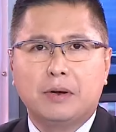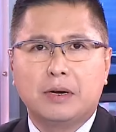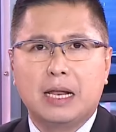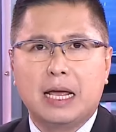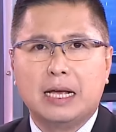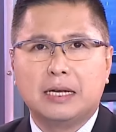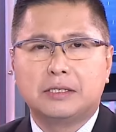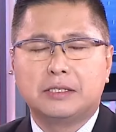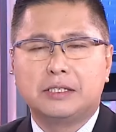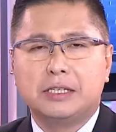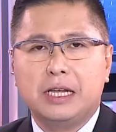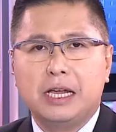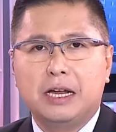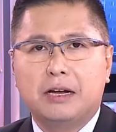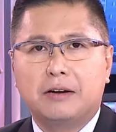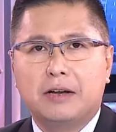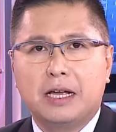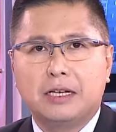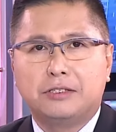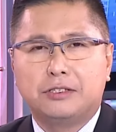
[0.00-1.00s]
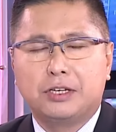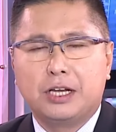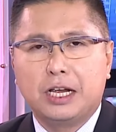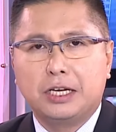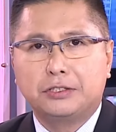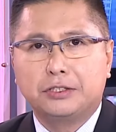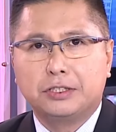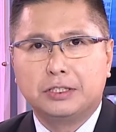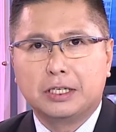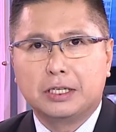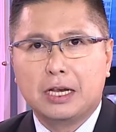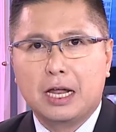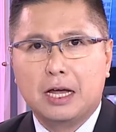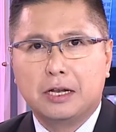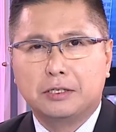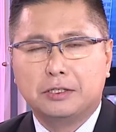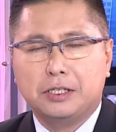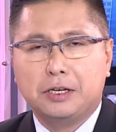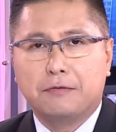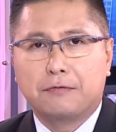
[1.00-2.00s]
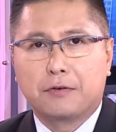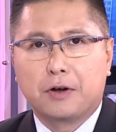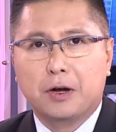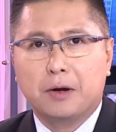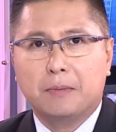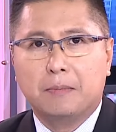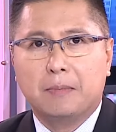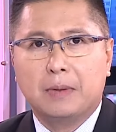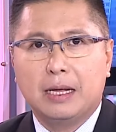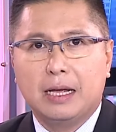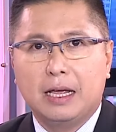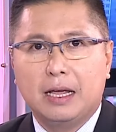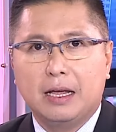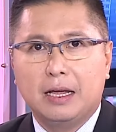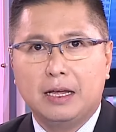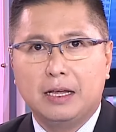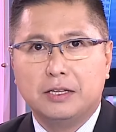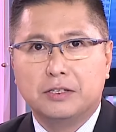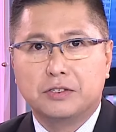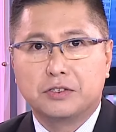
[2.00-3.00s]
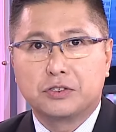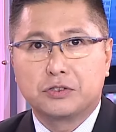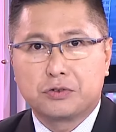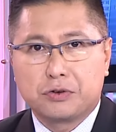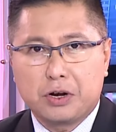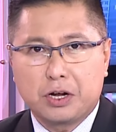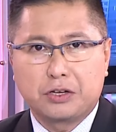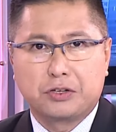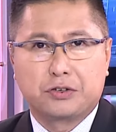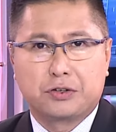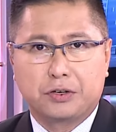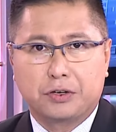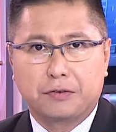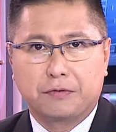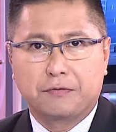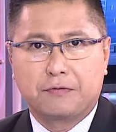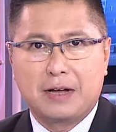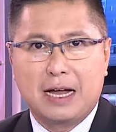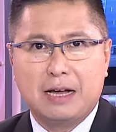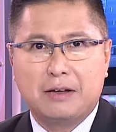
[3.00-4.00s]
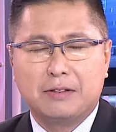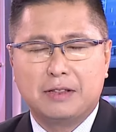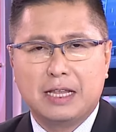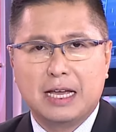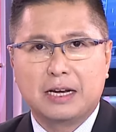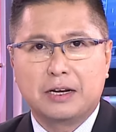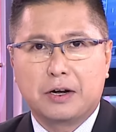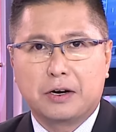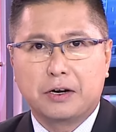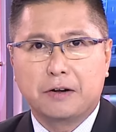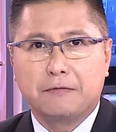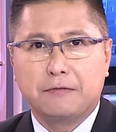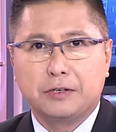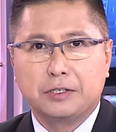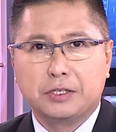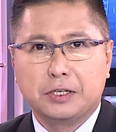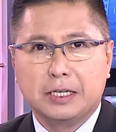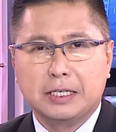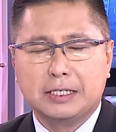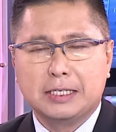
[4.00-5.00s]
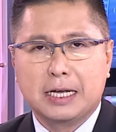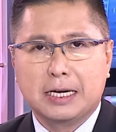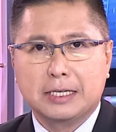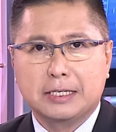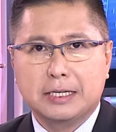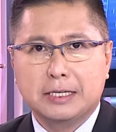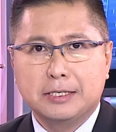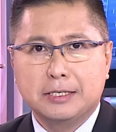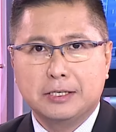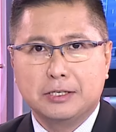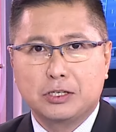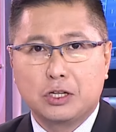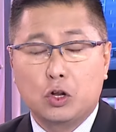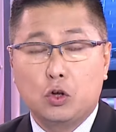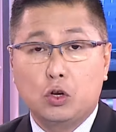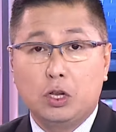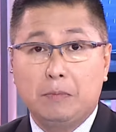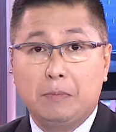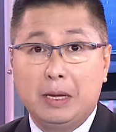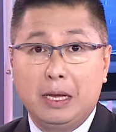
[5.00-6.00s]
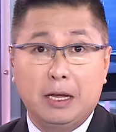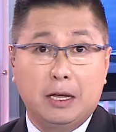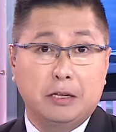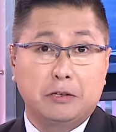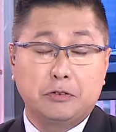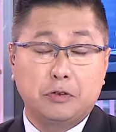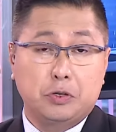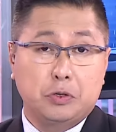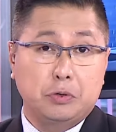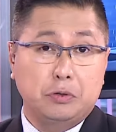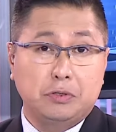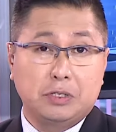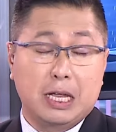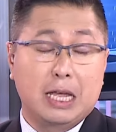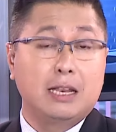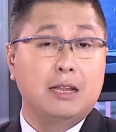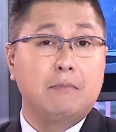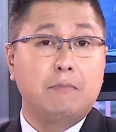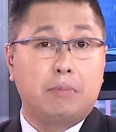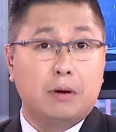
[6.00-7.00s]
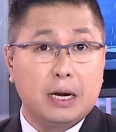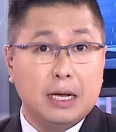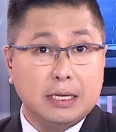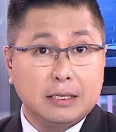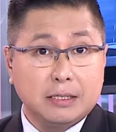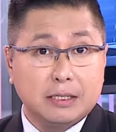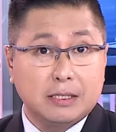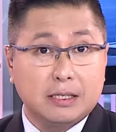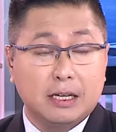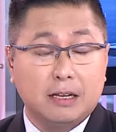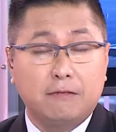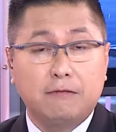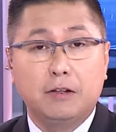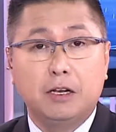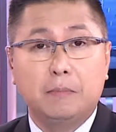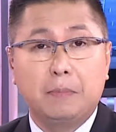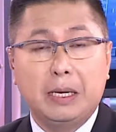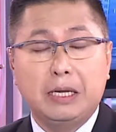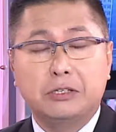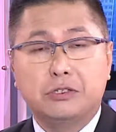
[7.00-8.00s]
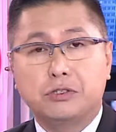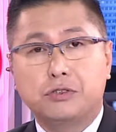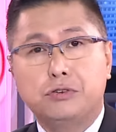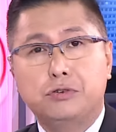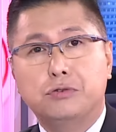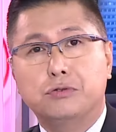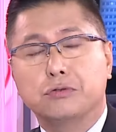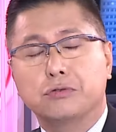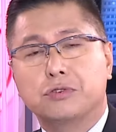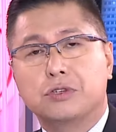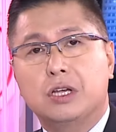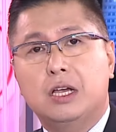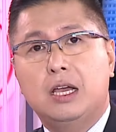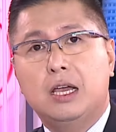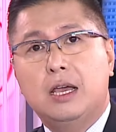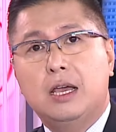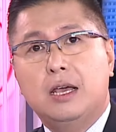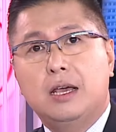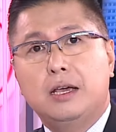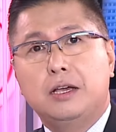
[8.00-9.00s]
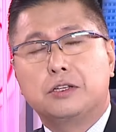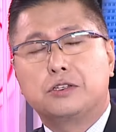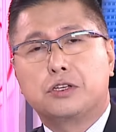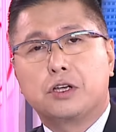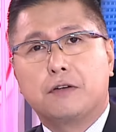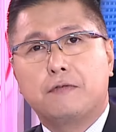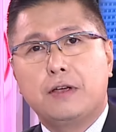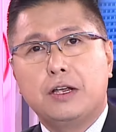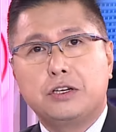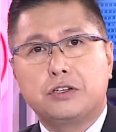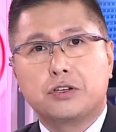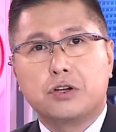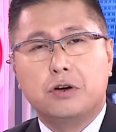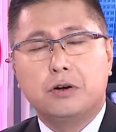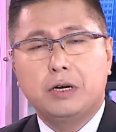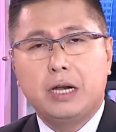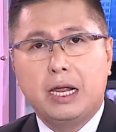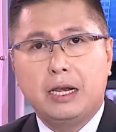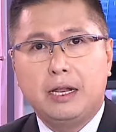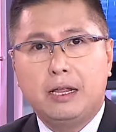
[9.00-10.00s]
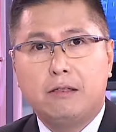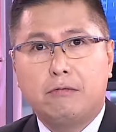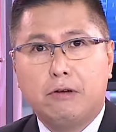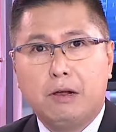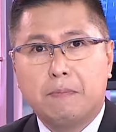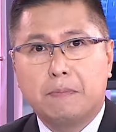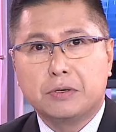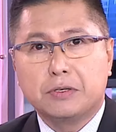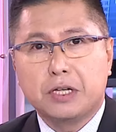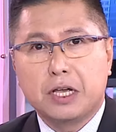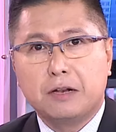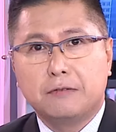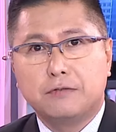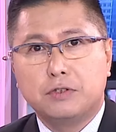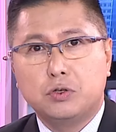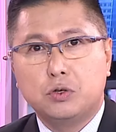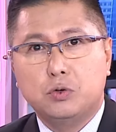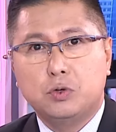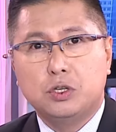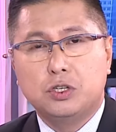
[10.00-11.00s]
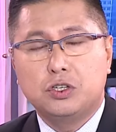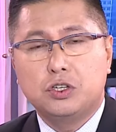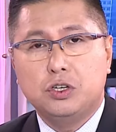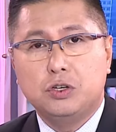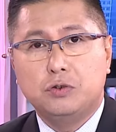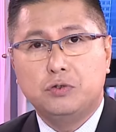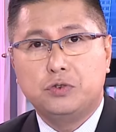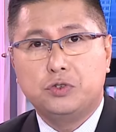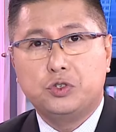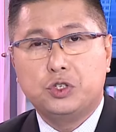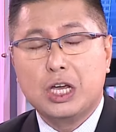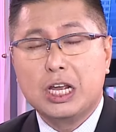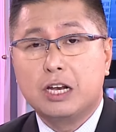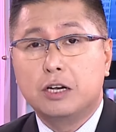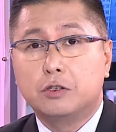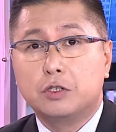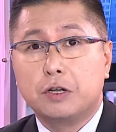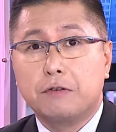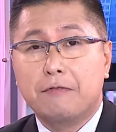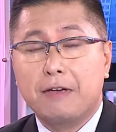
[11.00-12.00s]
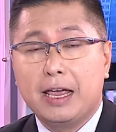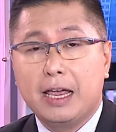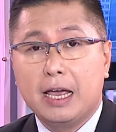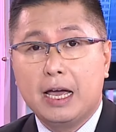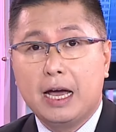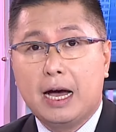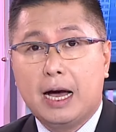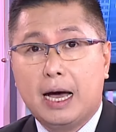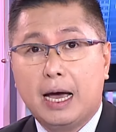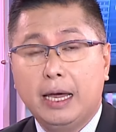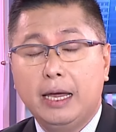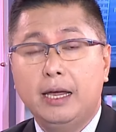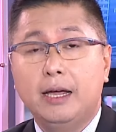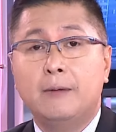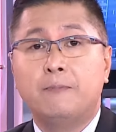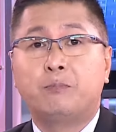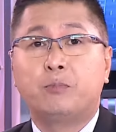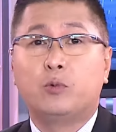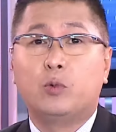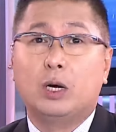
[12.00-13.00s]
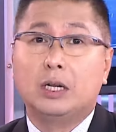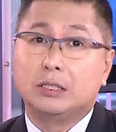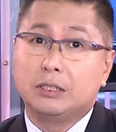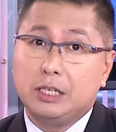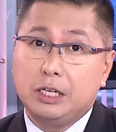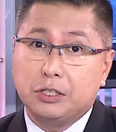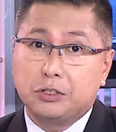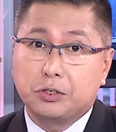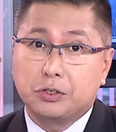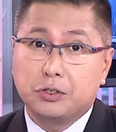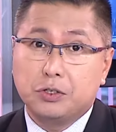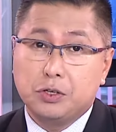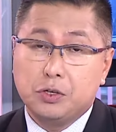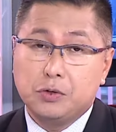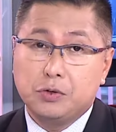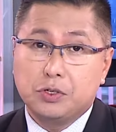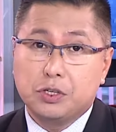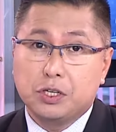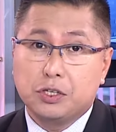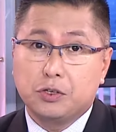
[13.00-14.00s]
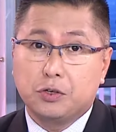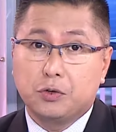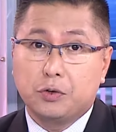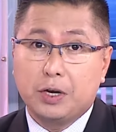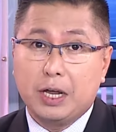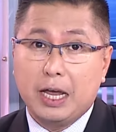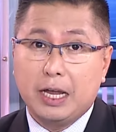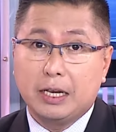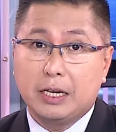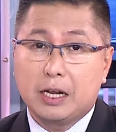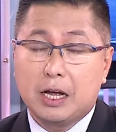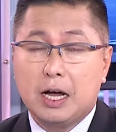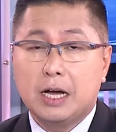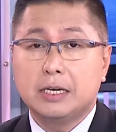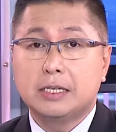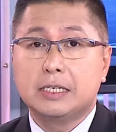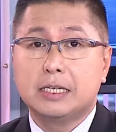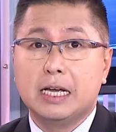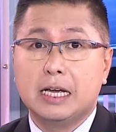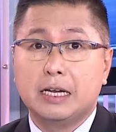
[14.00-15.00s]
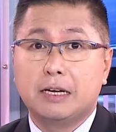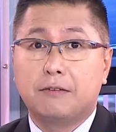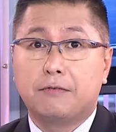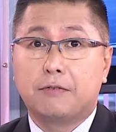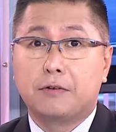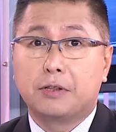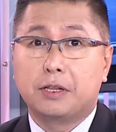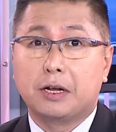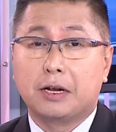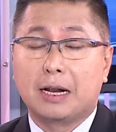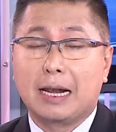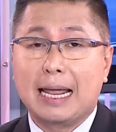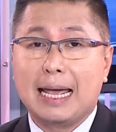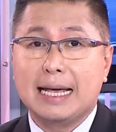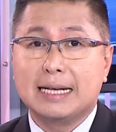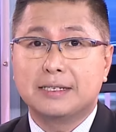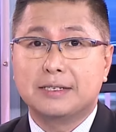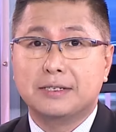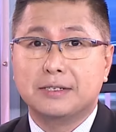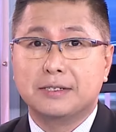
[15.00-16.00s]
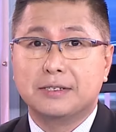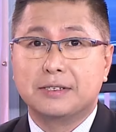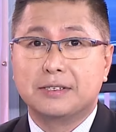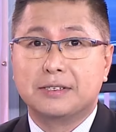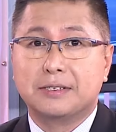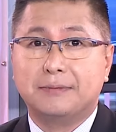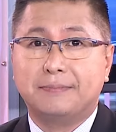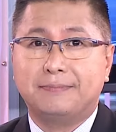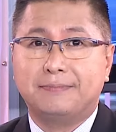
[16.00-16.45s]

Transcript: last year, education technology firm Instructure found that artificial intelligence is slowly being introduced and embraced in Philippine schools. Its survey showed 83% of students use generative AI, while teachers use it to create content for their classes.